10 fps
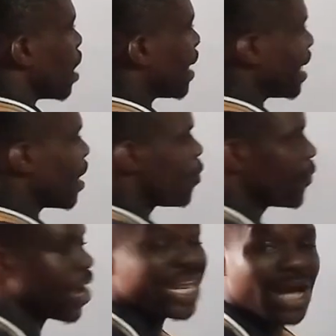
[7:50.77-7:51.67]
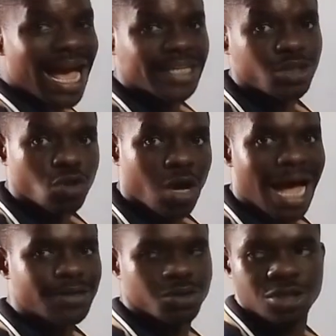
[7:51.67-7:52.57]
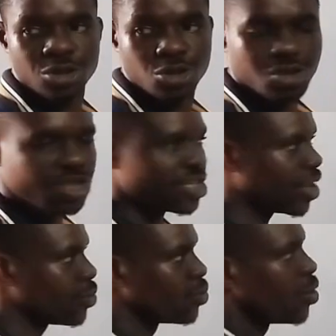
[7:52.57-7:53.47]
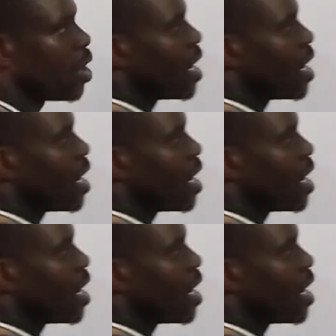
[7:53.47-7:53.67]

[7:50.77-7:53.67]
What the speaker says: Idea. How do you know how to use chain rule?